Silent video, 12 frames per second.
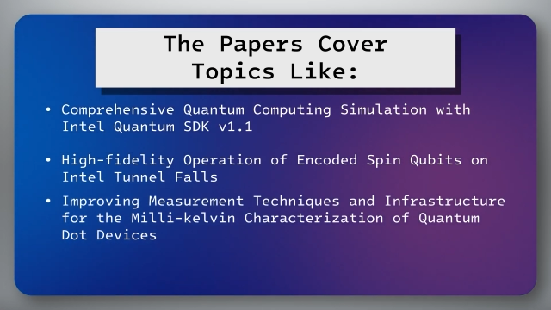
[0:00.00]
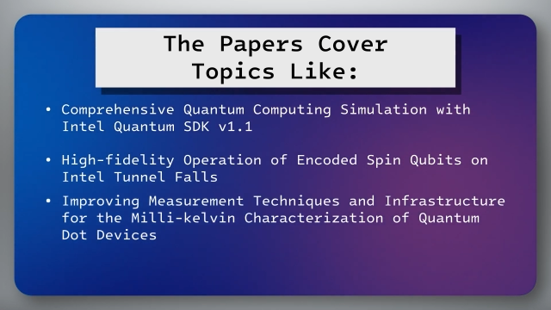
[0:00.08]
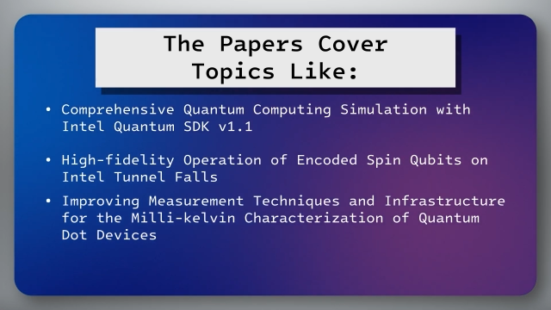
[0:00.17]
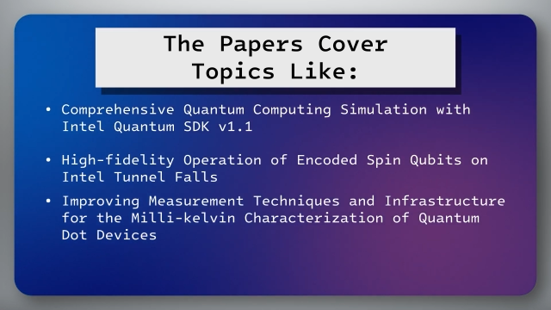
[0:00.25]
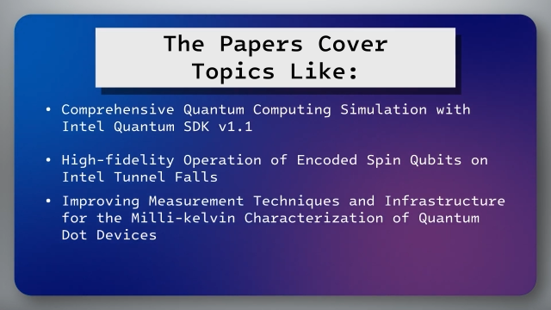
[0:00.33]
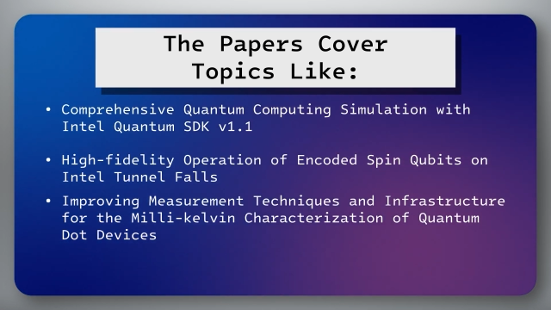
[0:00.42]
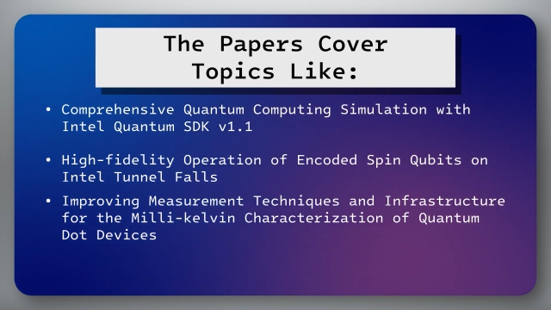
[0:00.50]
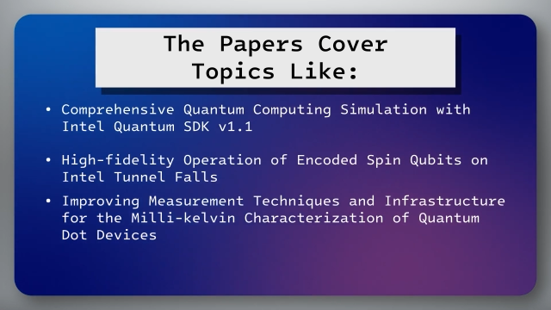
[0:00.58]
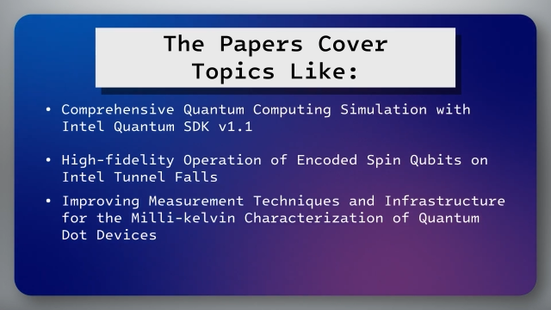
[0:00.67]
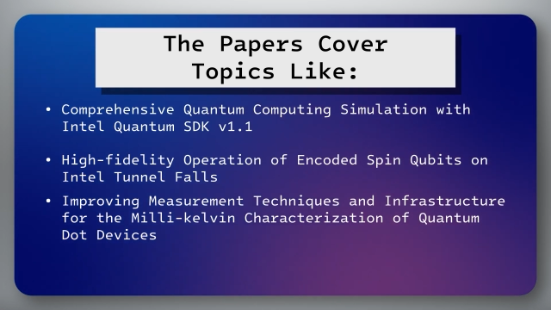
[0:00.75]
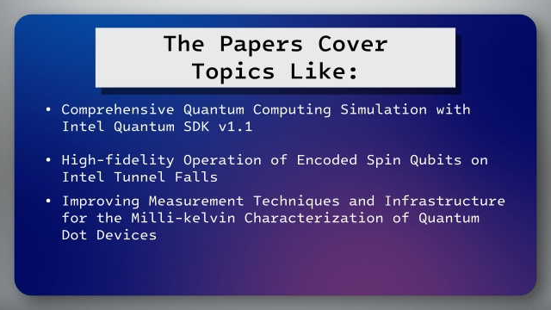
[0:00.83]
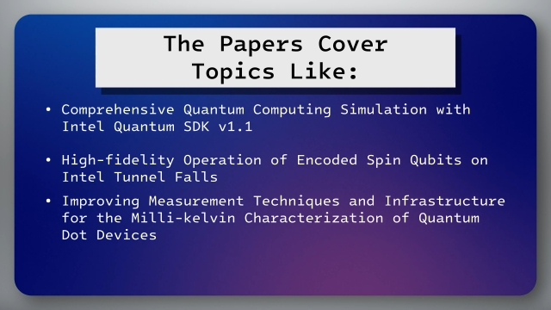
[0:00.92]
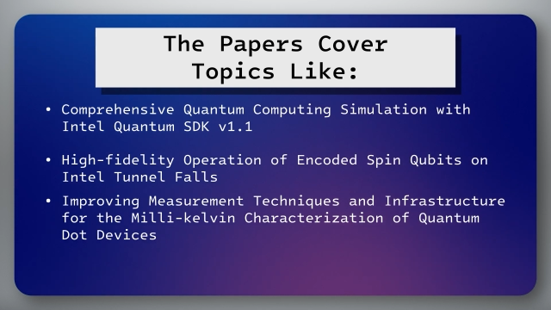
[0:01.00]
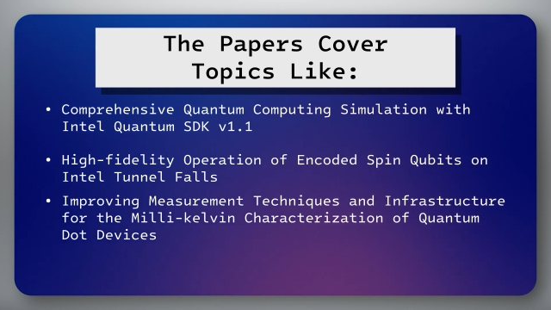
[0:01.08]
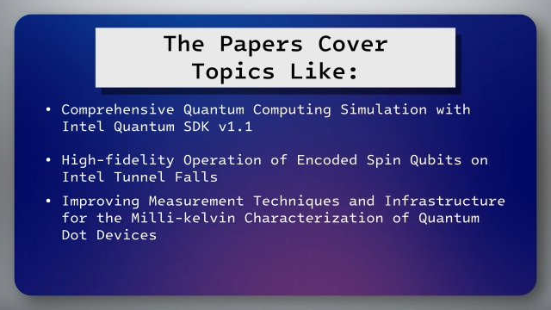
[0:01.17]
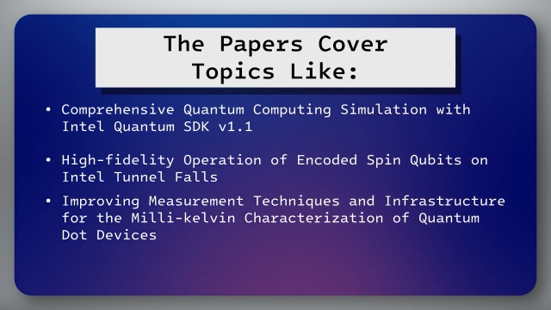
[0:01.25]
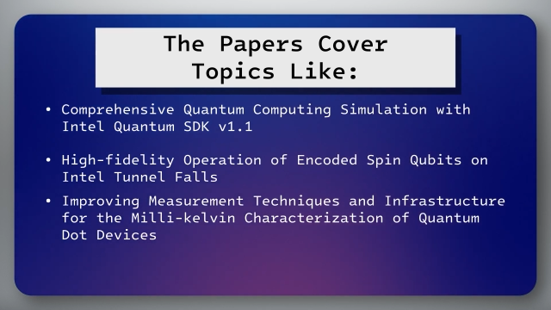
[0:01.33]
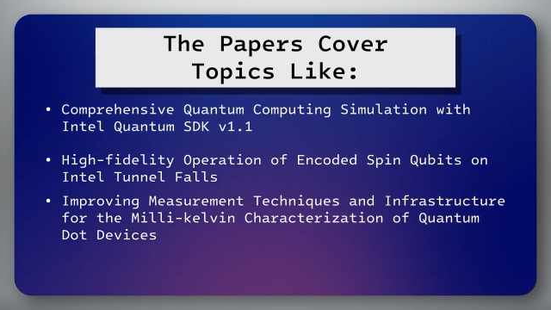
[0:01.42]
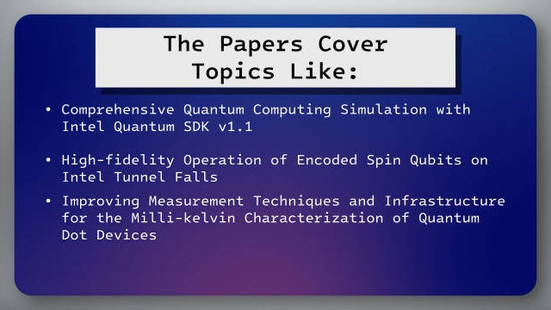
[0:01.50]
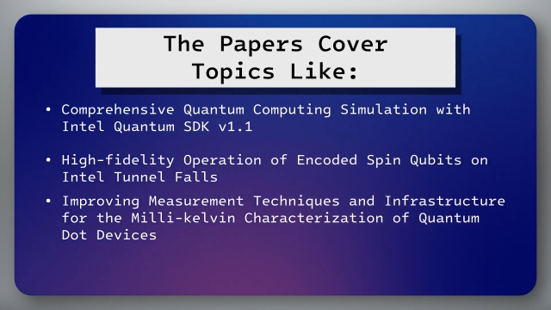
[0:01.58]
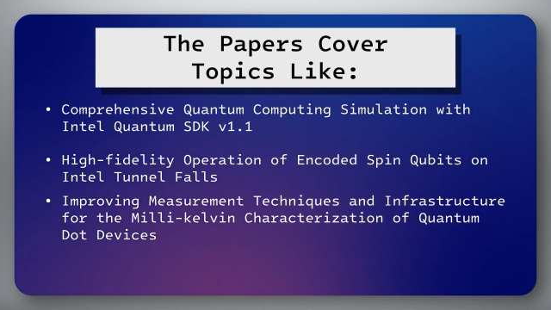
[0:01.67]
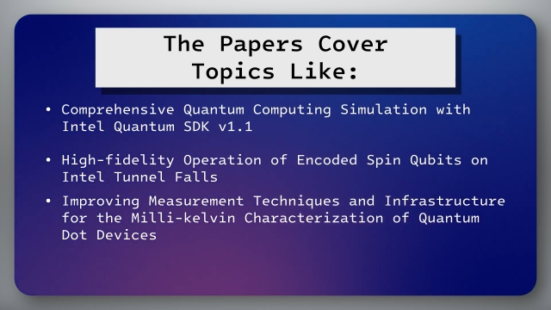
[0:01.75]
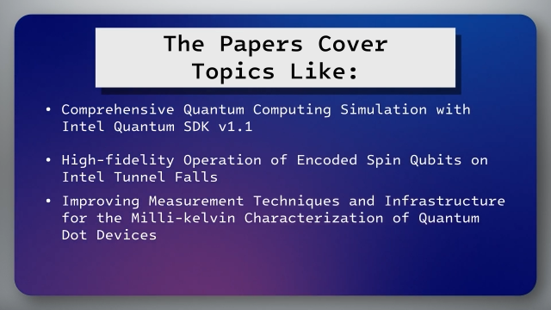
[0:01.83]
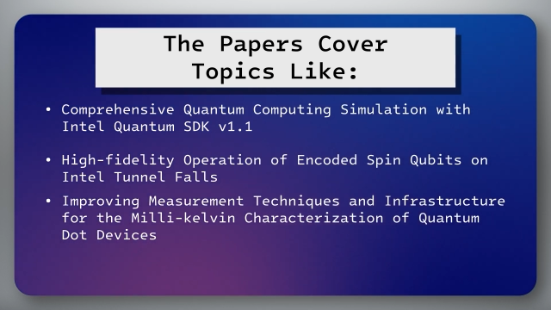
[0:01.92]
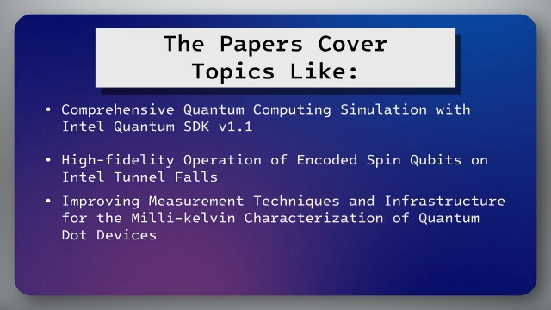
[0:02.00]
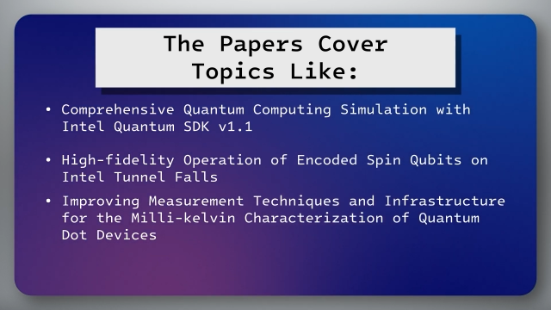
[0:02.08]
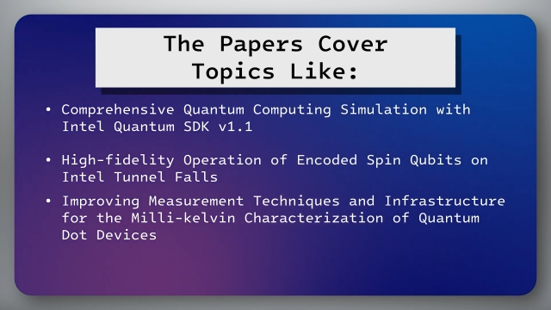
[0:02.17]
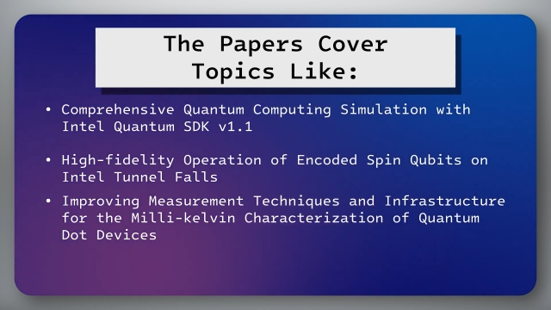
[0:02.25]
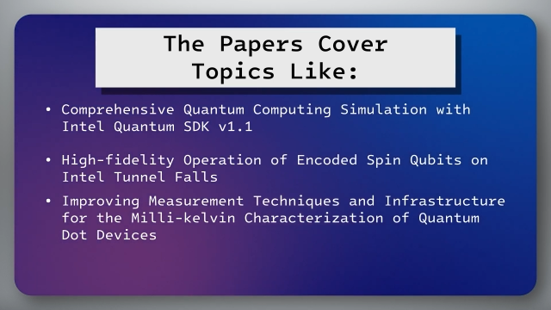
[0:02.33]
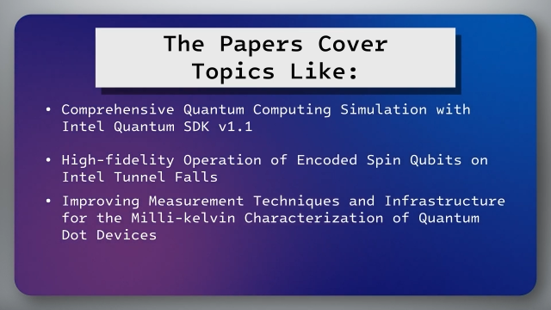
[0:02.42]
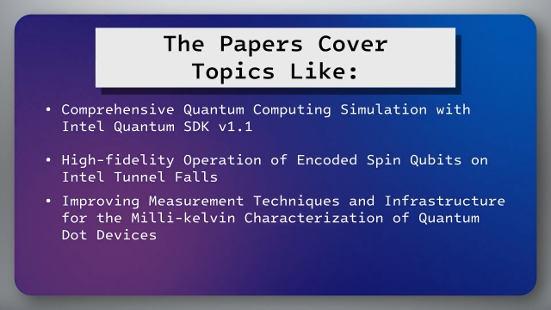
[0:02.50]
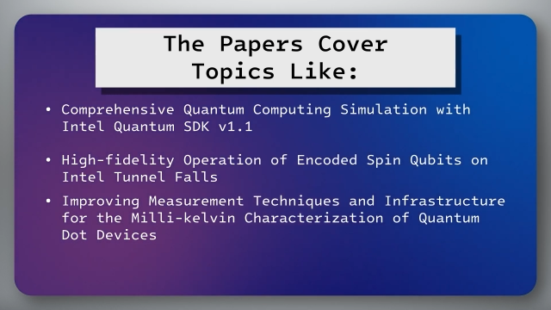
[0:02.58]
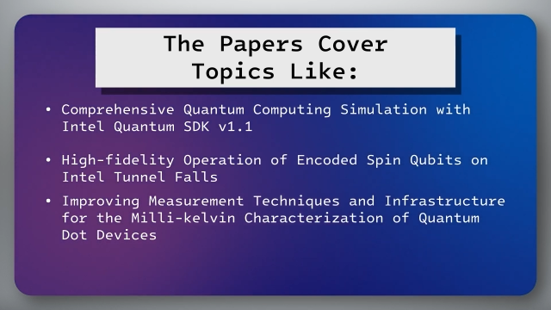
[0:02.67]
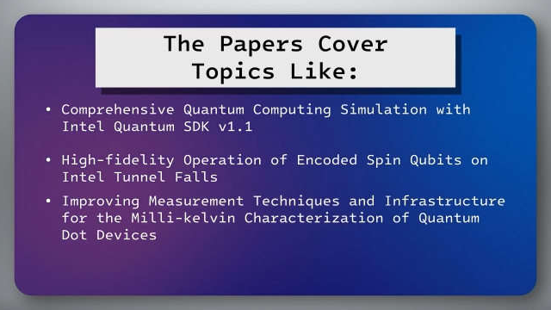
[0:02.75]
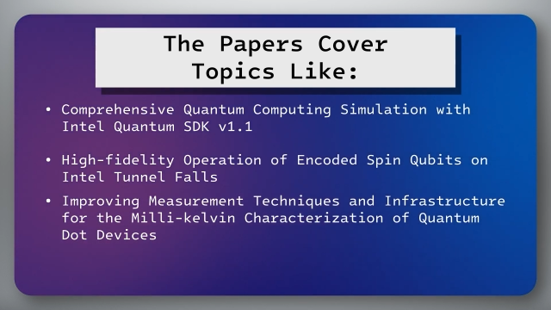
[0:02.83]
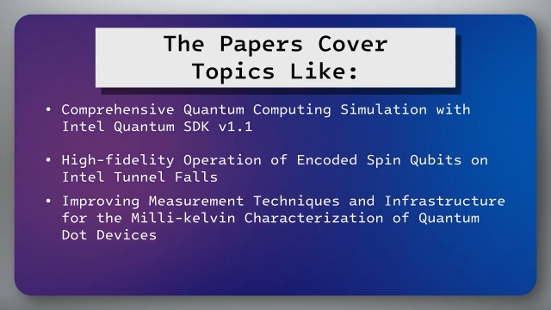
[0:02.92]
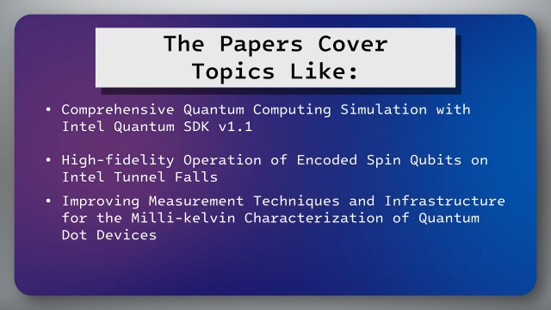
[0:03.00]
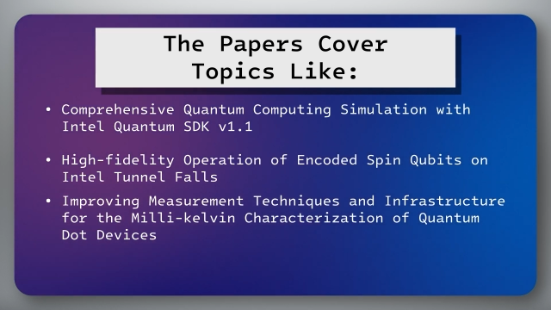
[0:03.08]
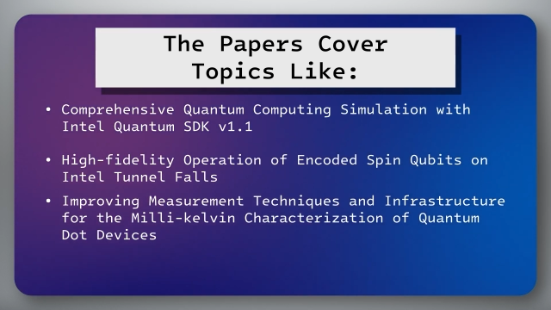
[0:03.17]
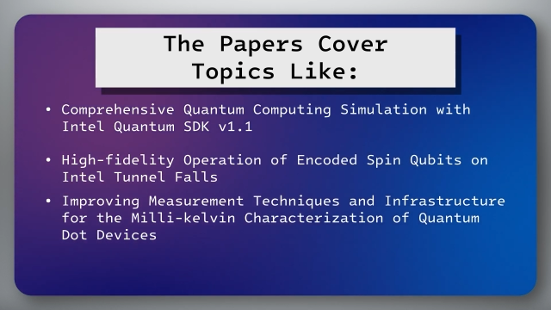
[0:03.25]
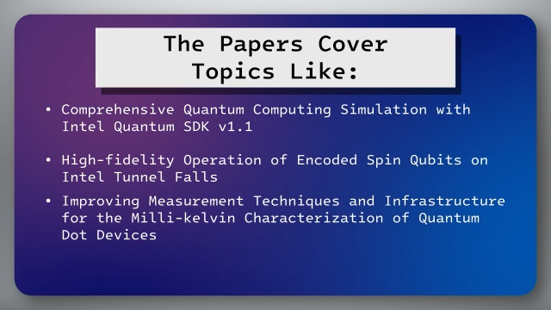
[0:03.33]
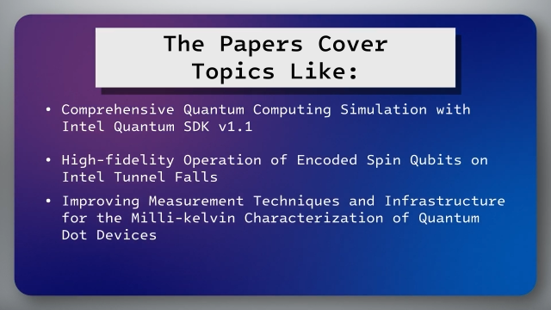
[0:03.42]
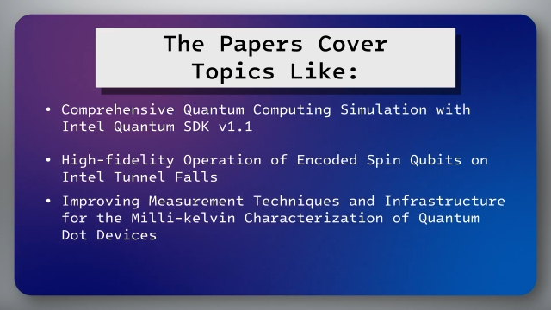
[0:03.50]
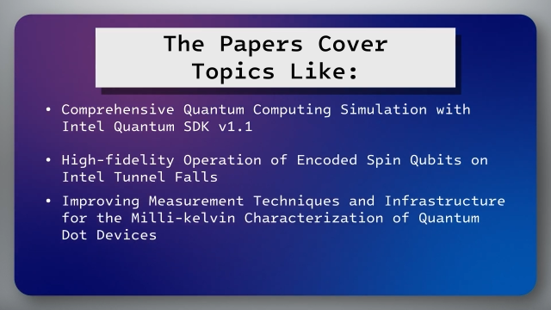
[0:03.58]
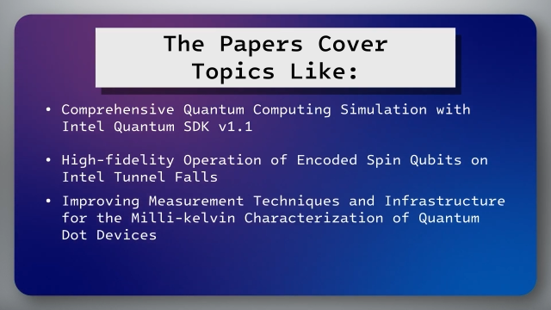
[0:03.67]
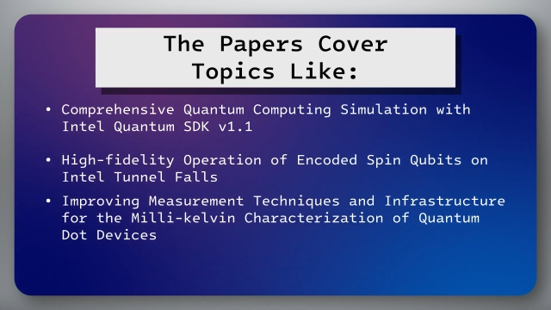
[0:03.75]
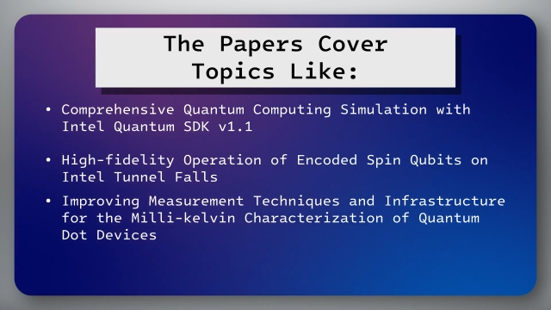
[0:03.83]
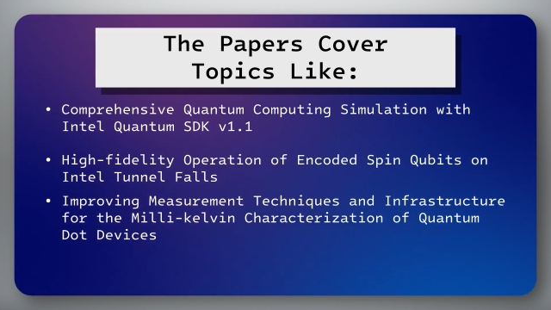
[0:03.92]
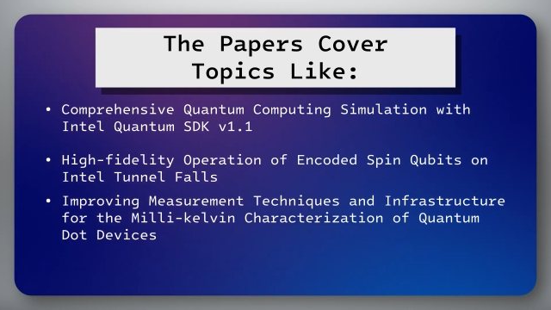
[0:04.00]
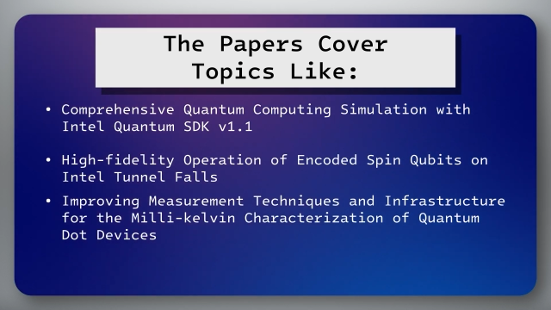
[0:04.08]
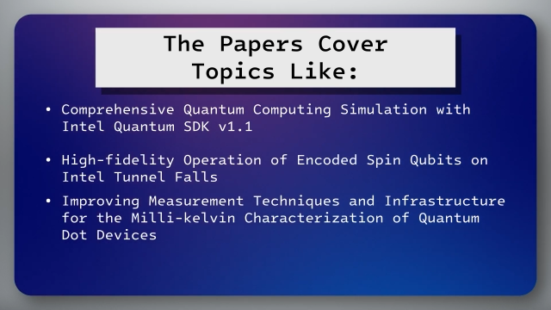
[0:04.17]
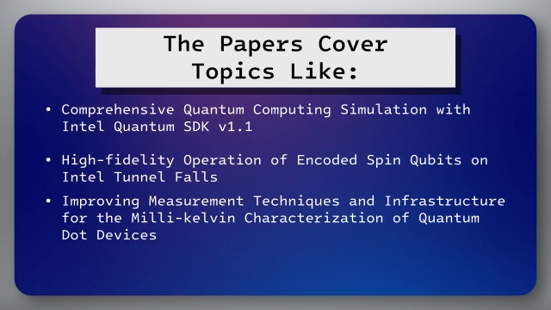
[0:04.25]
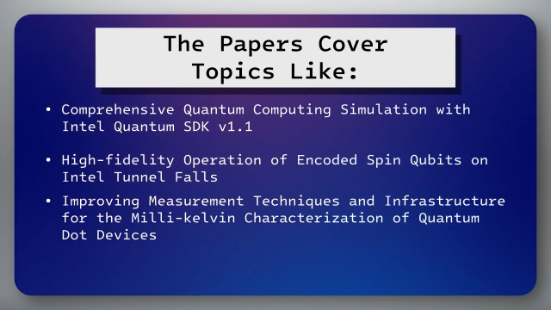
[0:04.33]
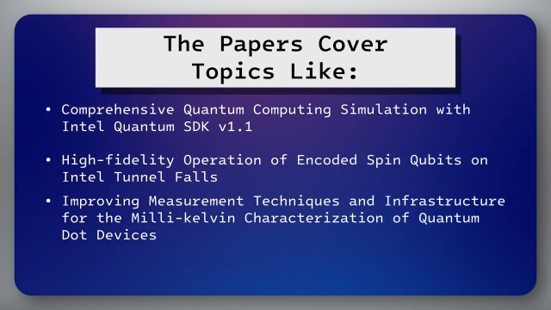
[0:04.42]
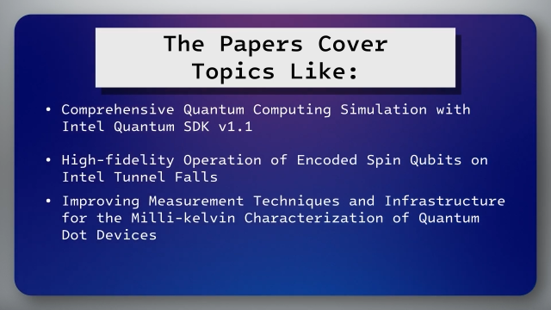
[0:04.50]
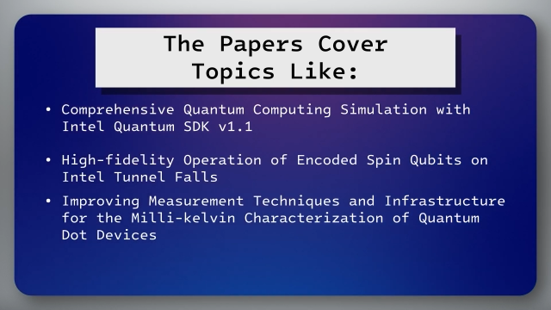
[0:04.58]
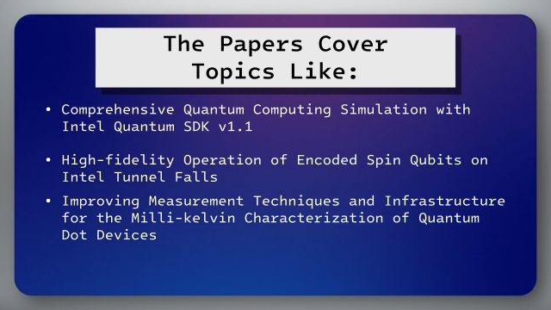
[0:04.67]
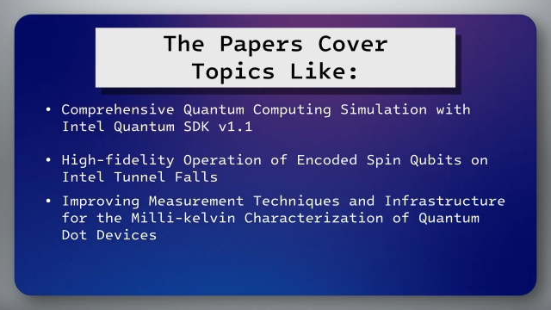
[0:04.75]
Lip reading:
(no speaker visible)